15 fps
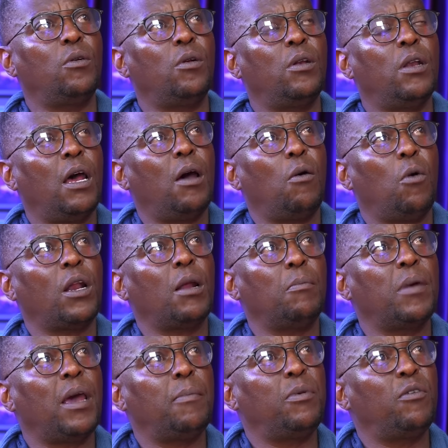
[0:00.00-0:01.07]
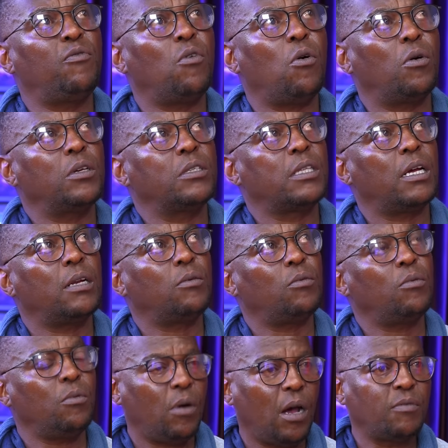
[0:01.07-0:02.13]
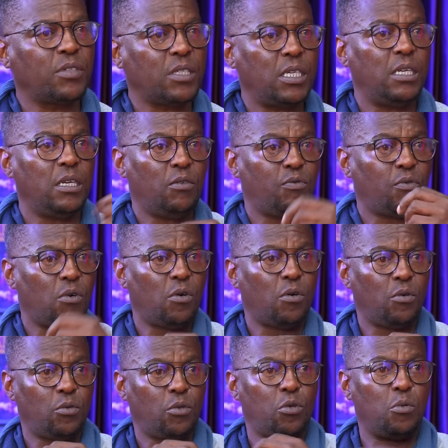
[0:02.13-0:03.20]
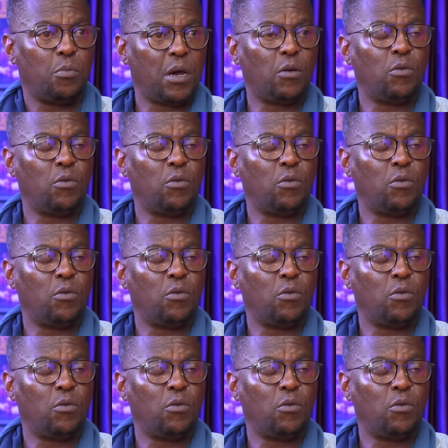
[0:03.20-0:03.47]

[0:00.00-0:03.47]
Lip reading: now what I'm happy for is that I've seen it for through my